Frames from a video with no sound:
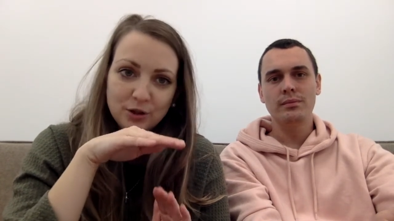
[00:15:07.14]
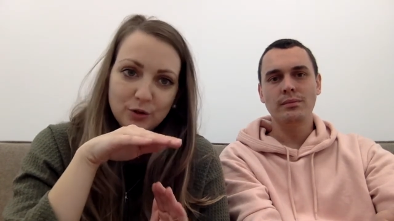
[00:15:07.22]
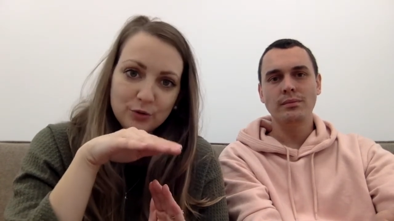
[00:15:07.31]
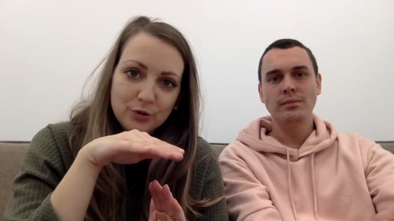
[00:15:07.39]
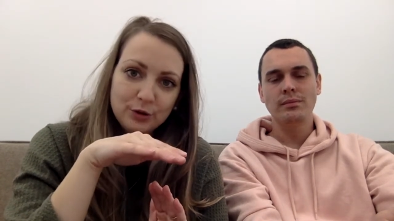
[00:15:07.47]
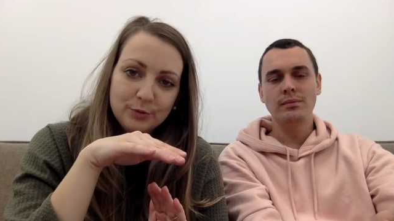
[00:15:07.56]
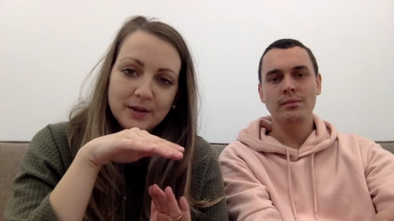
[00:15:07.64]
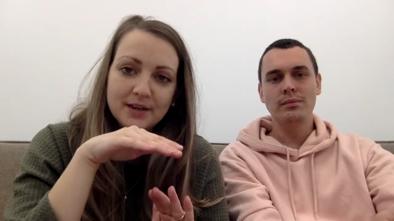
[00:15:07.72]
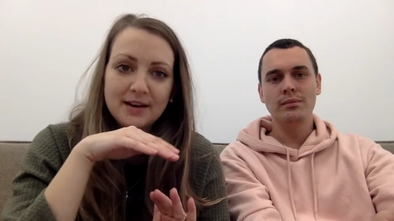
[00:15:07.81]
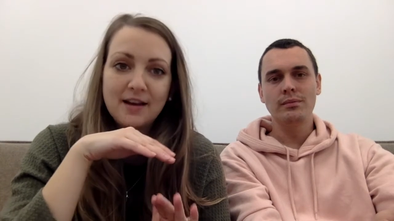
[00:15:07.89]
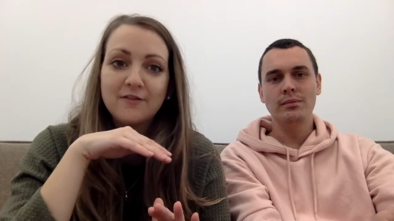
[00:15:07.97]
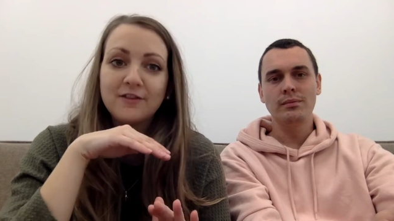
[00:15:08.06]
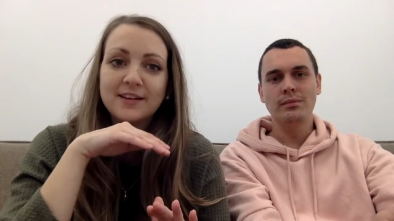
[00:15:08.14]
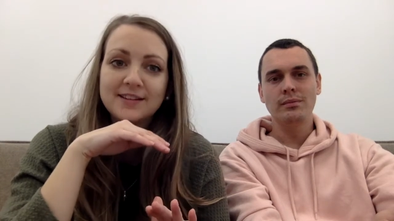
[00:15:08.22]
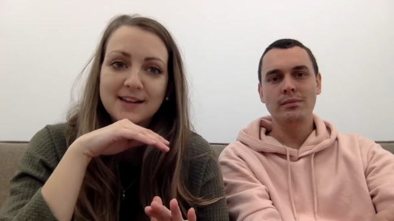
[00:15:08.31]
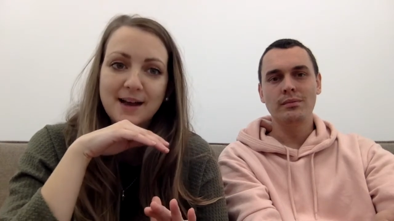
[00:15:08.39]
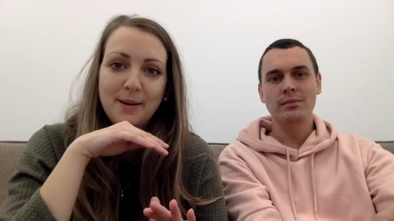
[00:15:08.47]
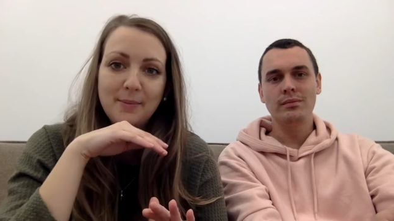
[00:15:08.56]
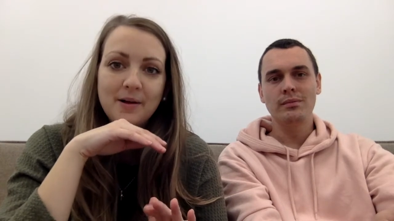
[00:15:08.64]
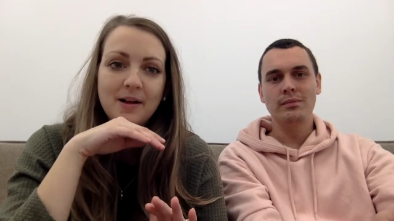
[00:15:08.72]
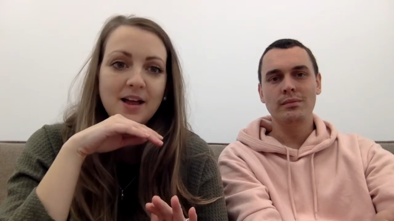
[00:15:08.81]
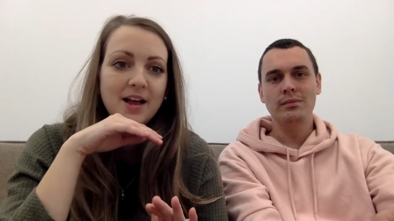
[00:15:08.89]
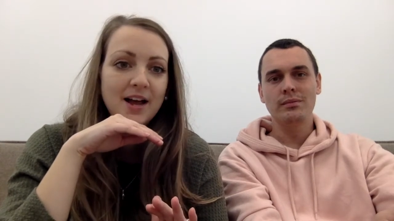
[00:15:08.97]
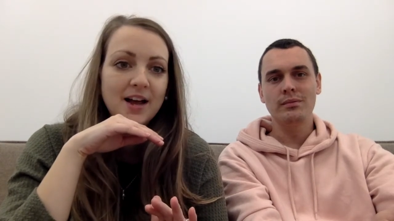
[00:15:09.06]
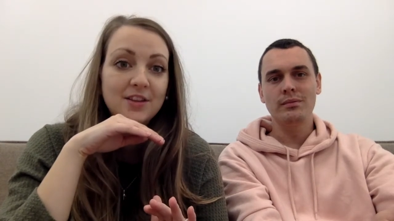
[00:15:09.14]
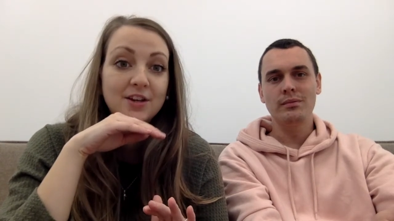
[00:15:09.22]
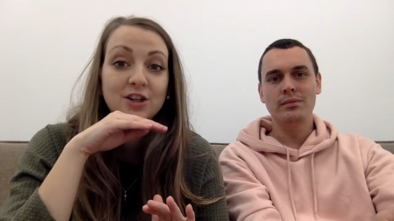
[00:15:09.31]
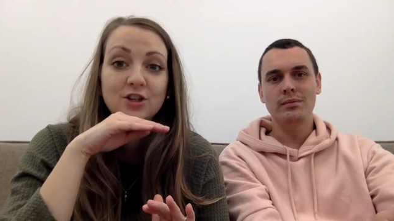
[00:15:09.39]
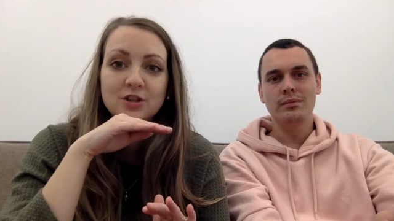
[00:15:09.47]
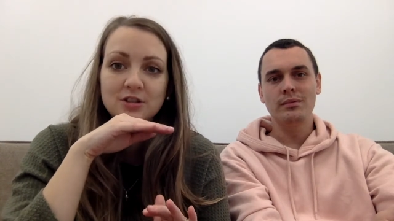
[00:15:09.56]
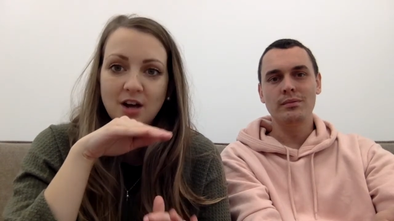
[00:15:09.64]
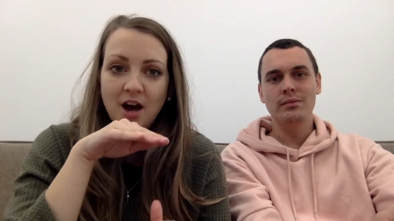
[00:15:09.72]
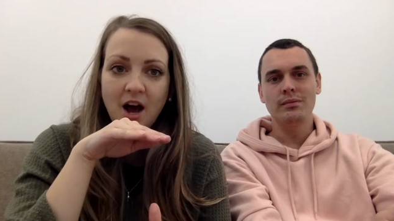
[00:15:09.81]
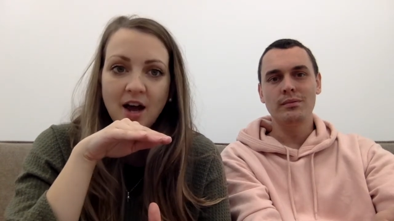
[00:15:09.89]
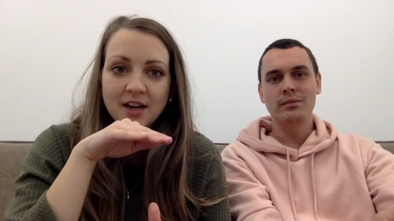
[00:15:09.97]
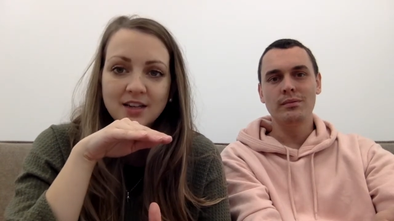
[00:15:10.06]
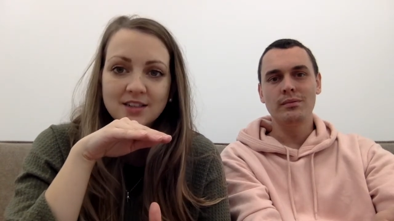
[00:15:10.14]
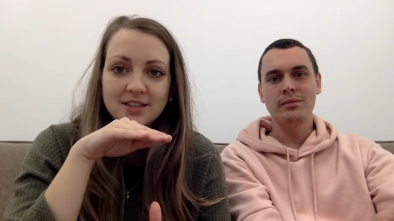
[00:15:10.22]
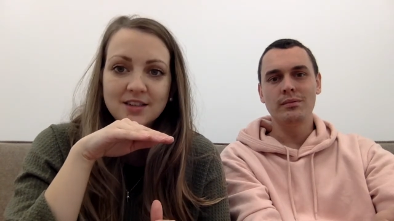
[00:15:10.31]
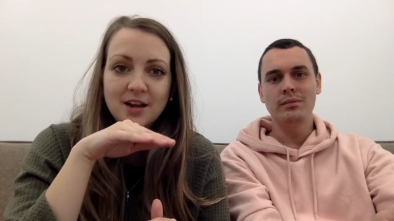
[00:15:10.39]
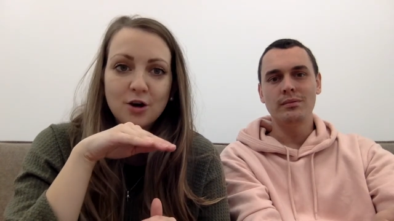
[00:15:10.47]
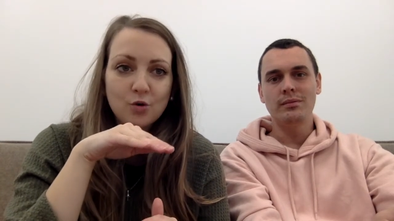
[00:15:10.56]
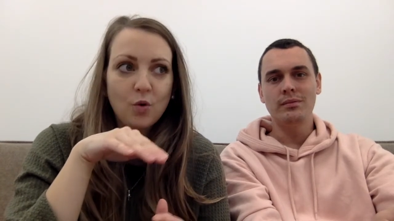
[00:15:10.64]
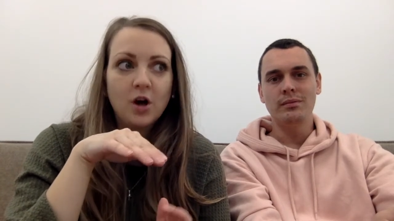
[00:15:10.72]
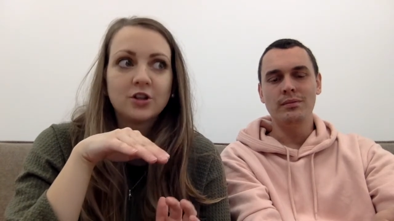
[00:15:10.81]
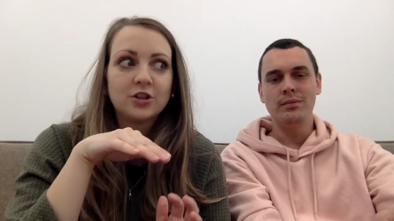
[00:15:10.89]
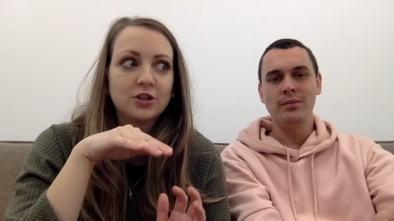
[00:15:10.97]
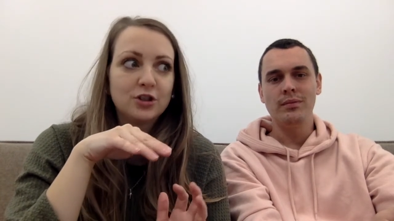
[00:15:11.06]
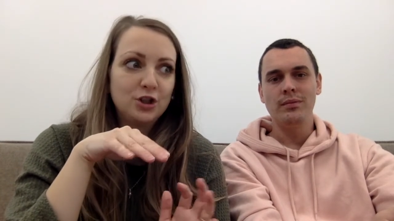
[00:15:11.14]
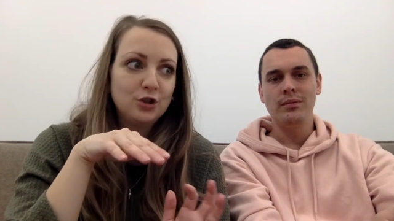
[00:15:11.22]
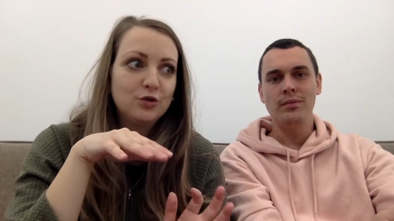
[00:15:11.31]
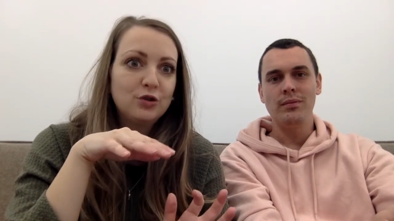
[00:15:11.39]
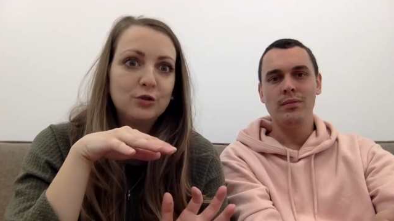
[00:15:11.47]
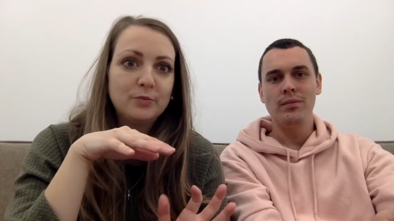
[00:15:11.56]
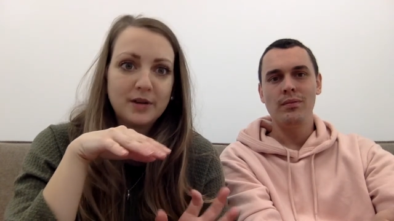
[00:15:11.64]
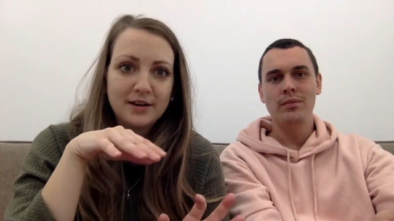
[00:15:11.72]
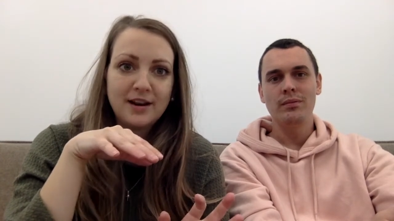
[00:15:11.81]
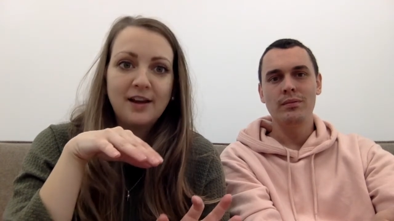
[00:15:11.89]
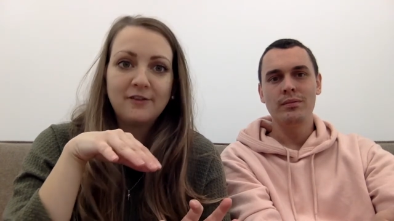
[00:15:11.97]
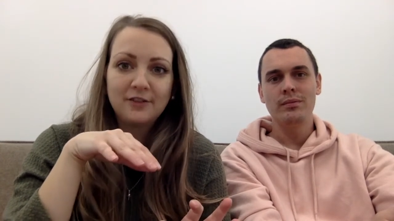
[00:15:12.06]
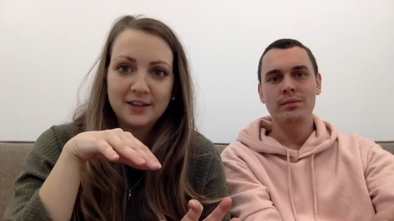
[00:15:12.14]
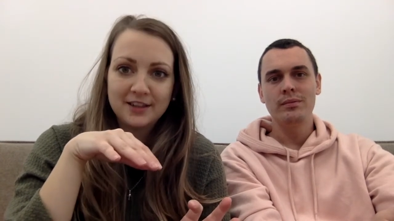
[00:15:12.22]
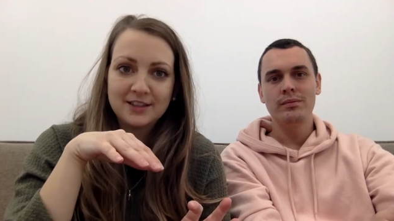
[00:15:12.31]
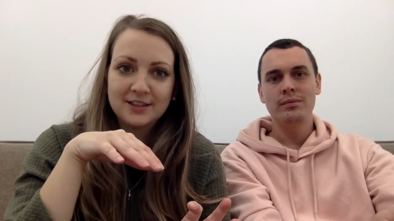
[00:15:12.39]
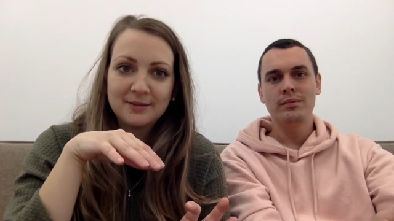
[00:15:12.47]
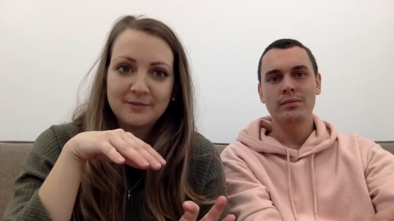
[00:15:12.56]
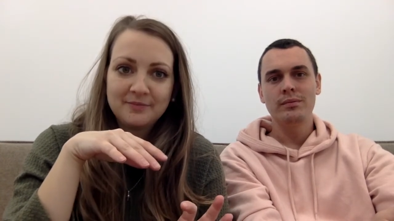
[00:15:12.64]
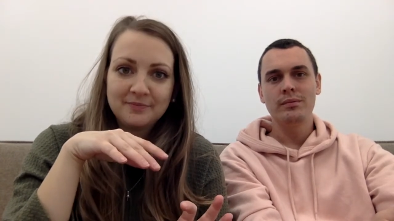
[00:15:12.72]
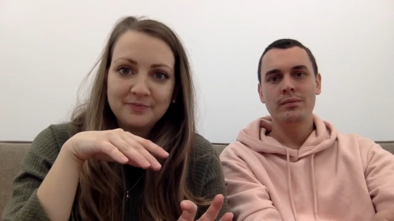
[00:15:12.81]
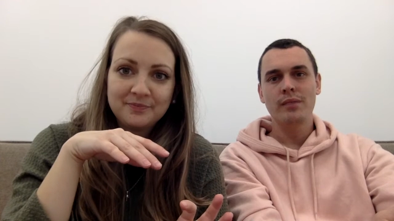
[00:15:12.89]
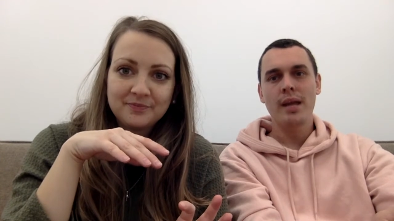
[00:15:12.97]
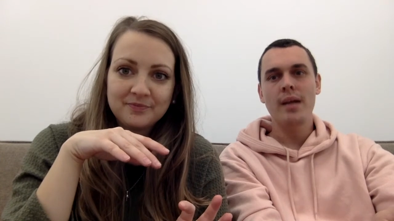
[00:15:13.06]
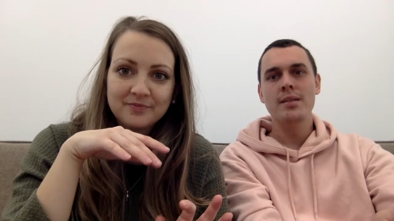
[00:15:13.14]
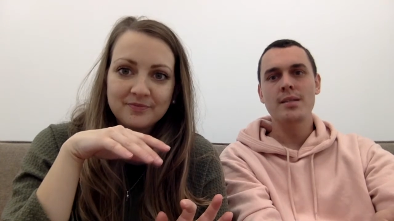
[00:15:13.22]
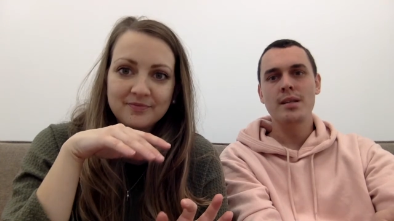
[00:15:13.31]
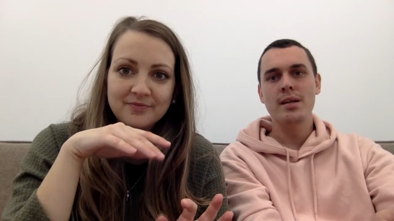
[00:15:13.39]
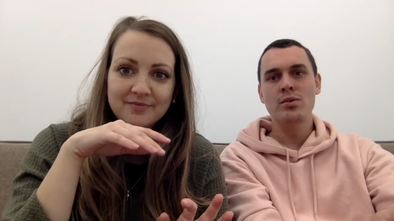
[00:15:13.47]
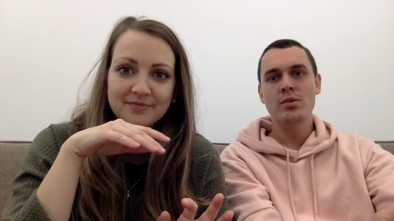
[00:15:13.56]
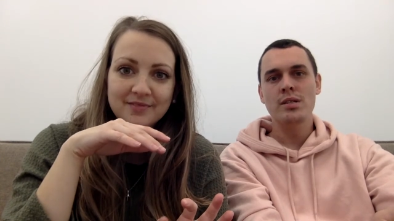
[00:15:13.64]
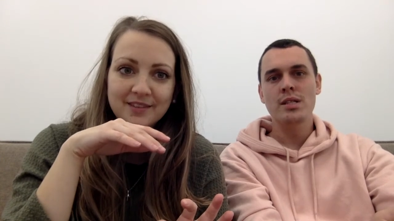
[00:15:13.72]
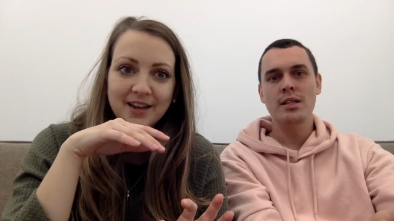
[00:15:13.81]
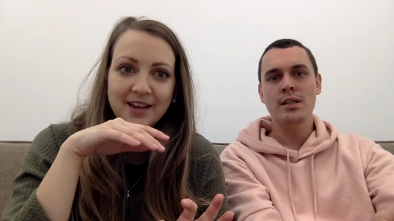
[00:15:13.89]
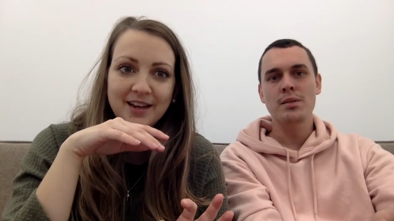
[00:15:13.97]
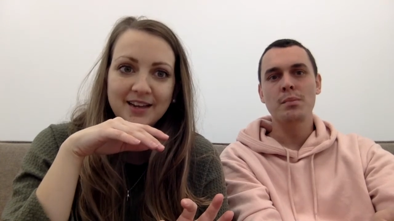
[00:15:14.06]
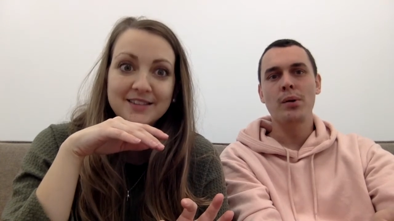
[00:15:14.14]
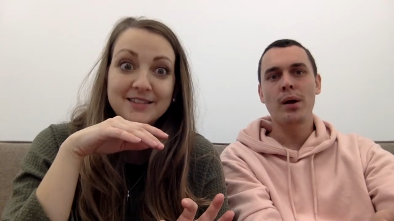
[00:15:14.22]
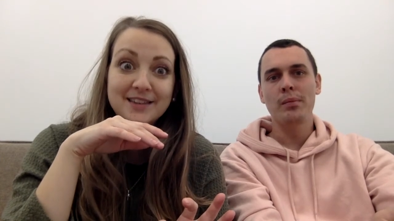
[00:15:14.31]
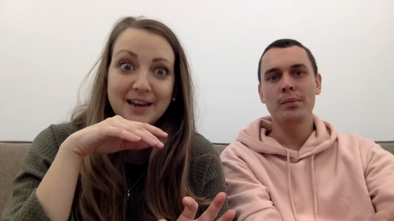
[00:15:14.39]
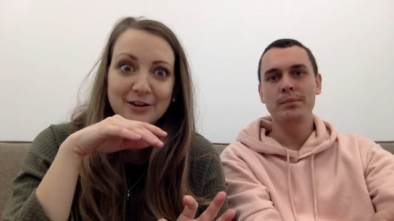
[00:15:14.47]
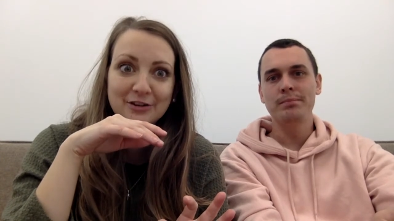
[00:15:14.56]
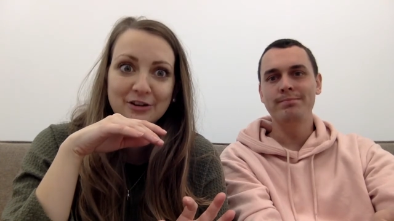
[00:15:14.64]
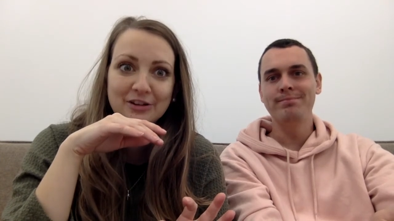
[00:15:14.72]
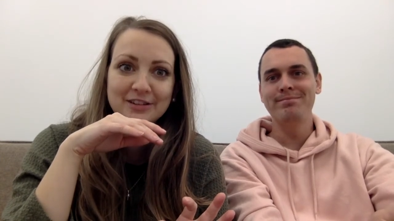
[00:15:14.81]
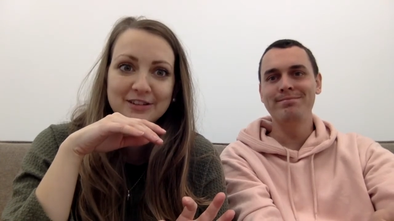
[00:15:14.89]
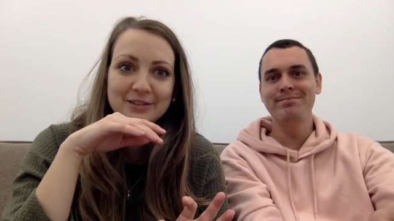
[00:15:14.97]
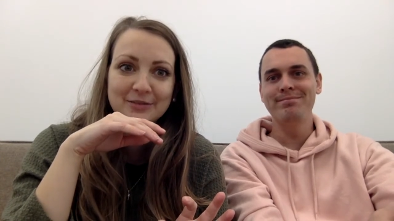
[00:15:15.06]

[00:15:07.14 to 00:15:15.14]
Speaker 1: YouTube and Netflix app, and then he just hides and watches YouTube and Netflix.
Speaker 2: Yeah, it's dangerous. It's a it's problem. dangerous.